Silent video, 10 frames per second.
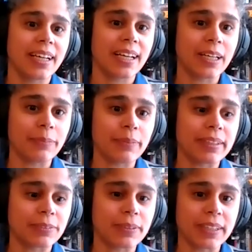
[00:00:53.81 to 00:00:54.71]

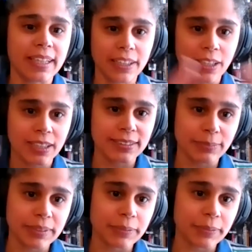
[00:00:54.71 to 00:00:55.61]
and what kind of
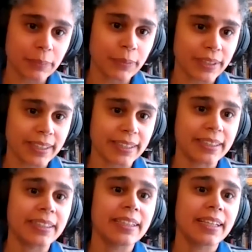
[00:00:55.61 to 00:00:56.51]
concepts they want to put on it,
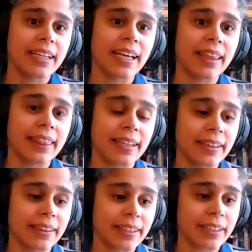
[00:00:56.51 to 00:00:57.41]
and
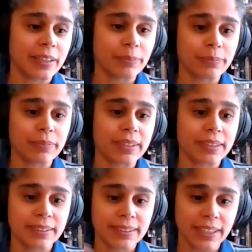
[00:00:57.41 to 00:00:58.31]
then
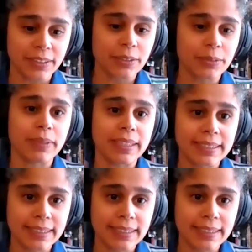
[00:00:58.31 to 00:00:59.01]
the designer makes